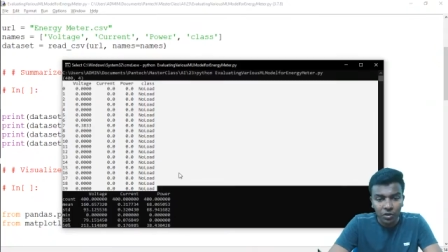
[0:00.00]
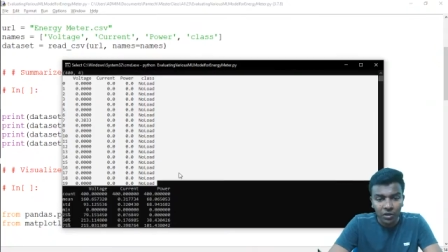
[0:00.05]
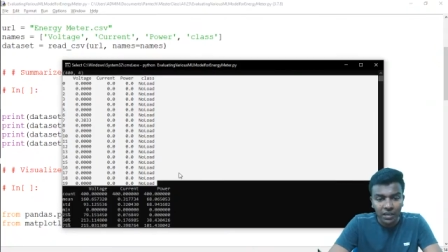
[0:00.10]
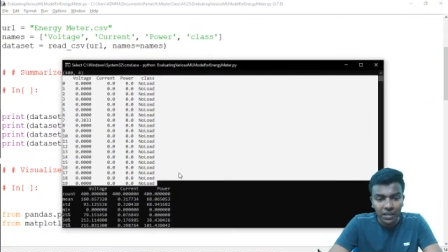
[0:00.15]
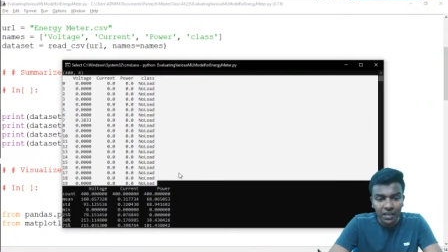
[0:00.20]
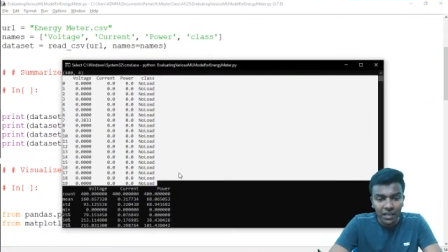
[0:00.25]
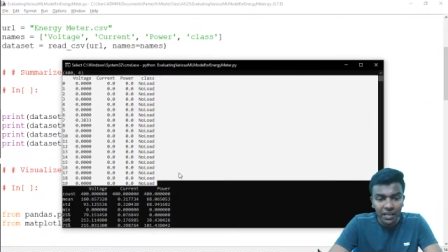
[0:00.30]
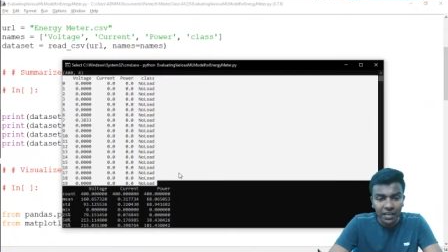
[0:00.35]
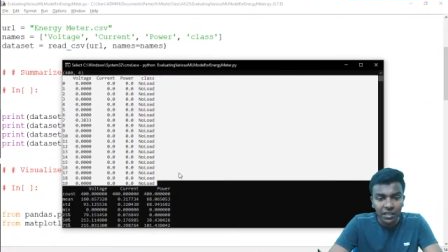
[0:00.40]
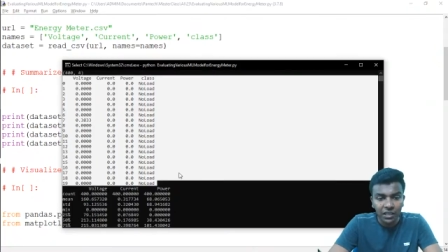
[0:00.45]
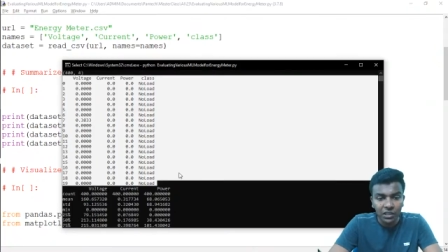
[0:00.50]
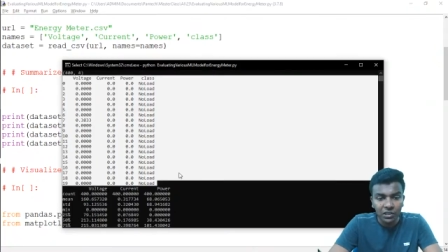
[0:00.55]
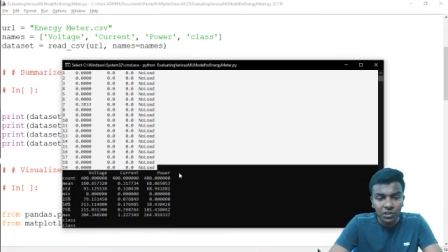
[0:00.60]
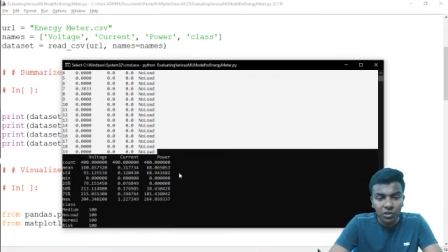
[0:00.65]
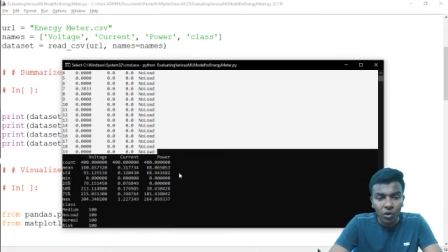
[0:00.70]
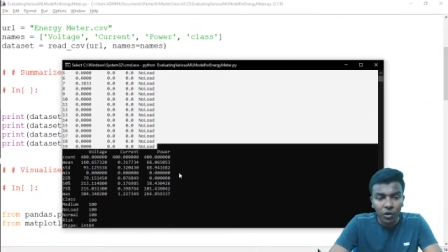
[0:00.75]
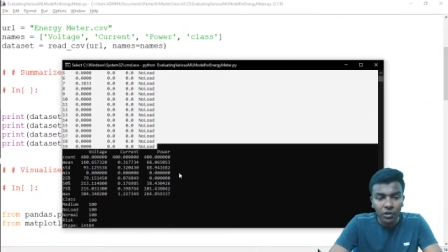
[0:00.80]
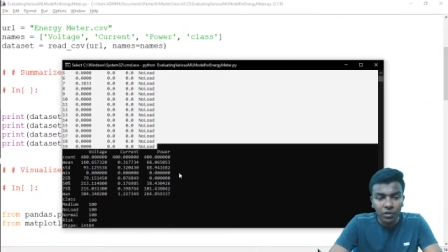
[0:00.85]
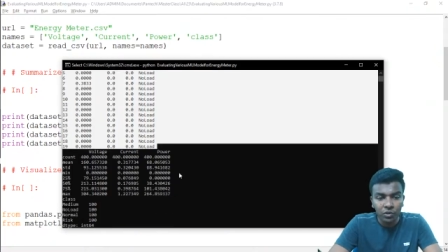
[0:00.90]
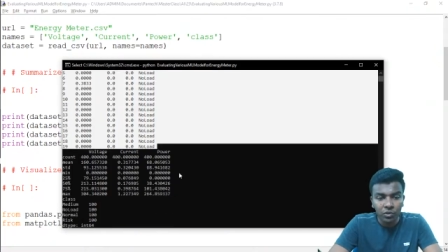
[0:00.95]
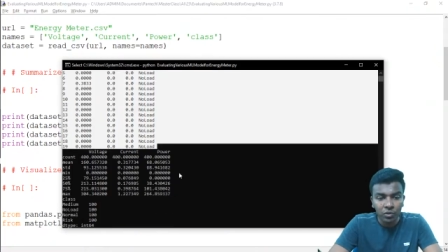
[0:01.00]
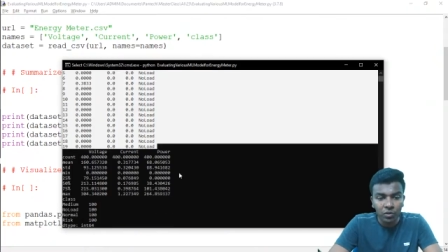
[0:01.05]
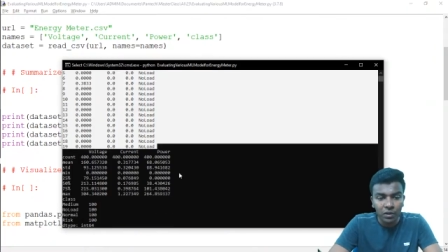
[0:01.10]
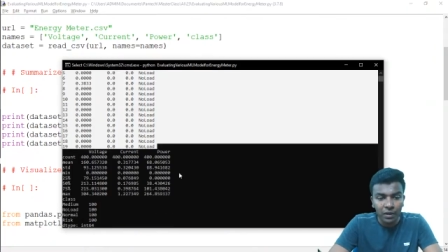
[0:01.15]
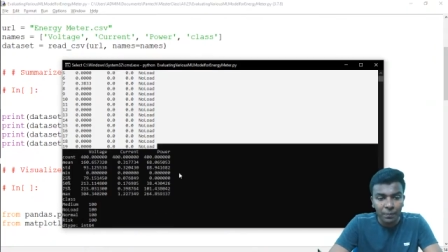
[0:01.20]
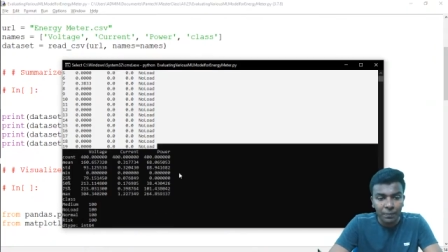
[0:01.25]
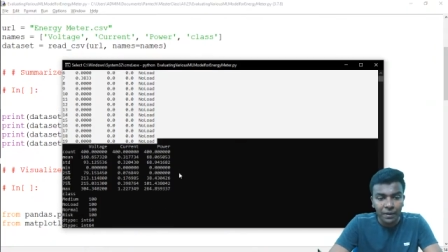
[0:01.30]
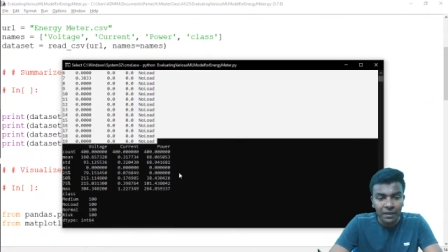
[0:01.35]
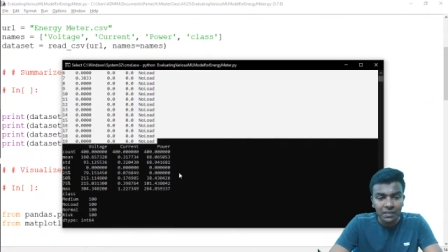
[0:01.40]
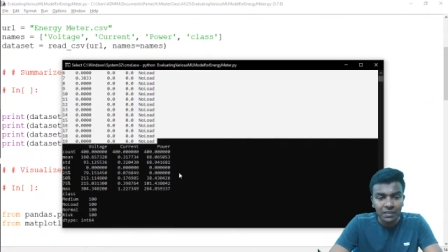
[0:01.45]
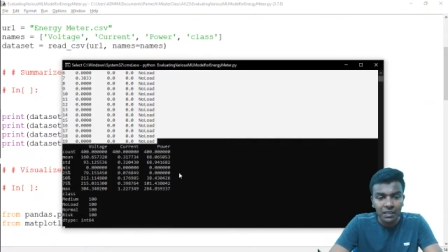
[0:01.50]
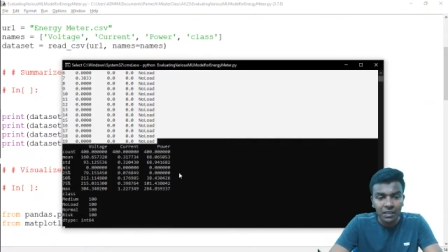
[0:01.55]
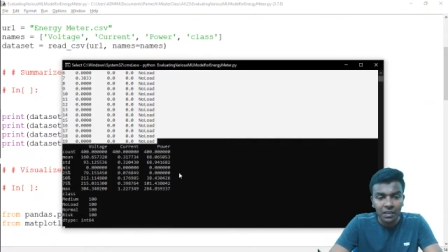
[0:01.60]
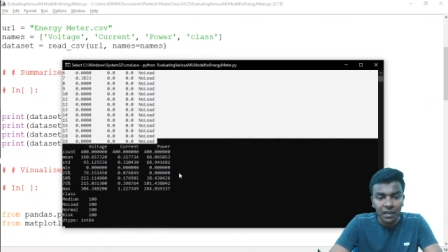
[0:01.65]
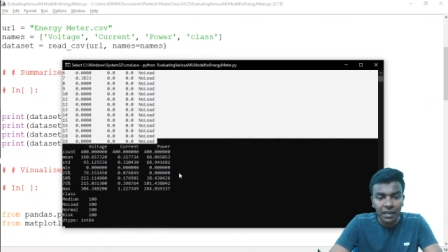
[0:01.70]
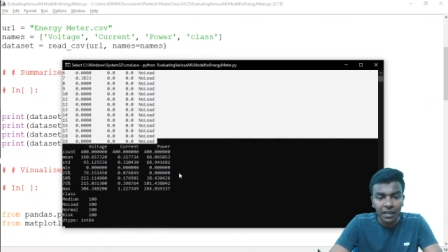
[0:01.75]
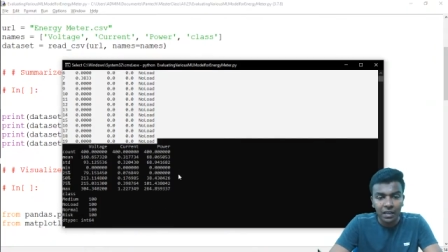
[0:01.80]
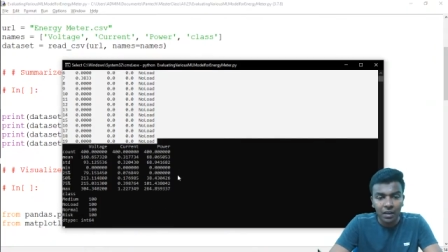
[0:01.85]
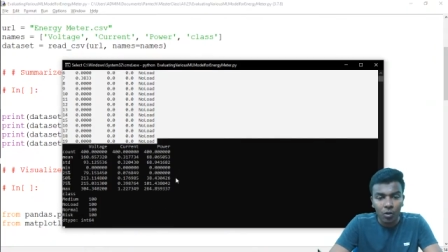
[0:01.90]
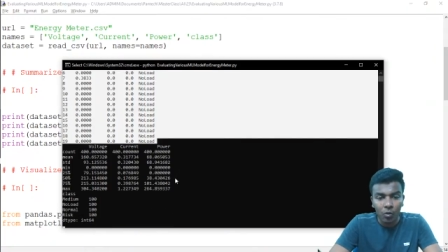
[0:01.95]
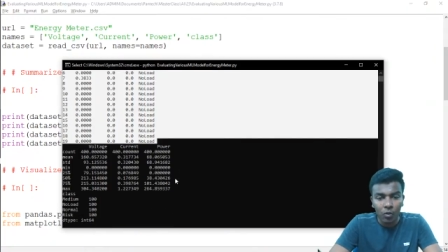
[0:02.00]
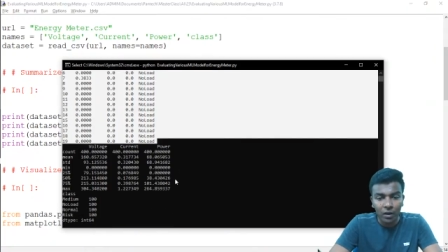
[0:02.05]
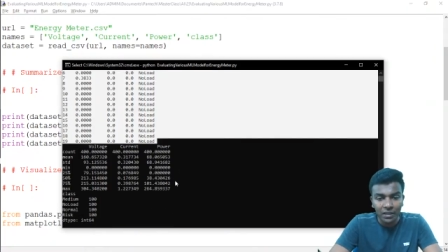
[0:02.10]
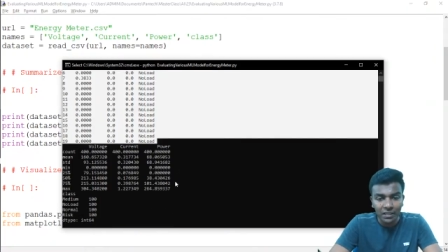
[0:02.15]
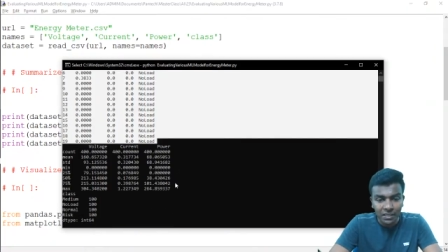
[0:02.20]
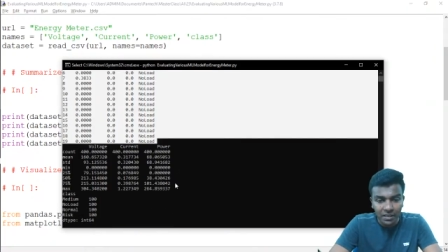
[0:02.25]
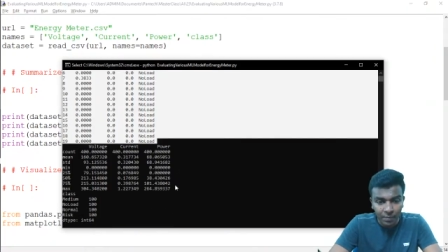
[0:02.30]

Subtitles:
here it is going to represent like what is the